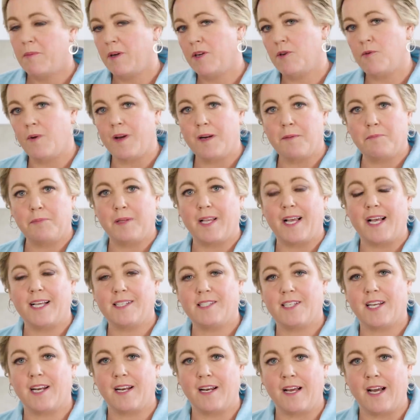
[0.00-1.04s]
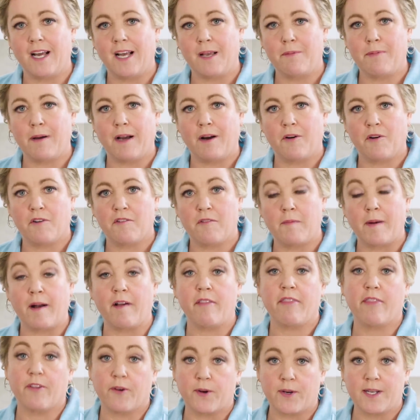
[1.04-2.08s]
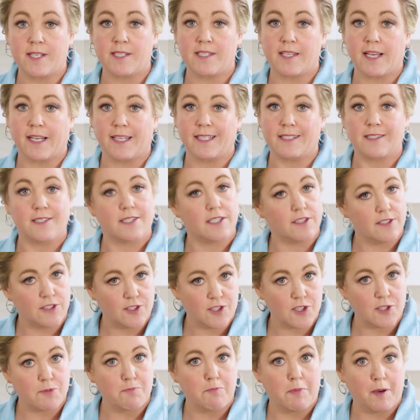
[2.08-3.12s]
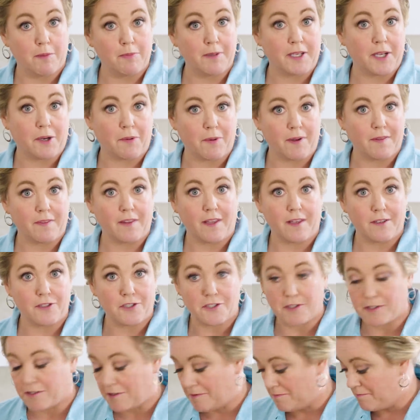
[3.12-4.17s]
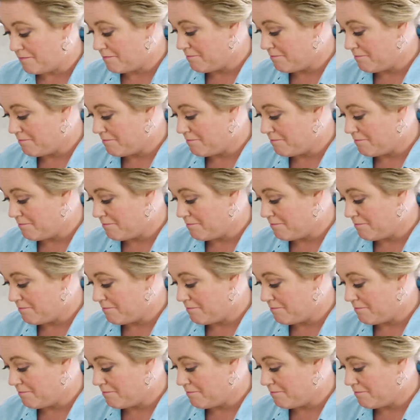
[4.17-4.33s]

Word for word: but you'd wanna blast it on high power for about 30 seconds till it's just bubbling around the edges.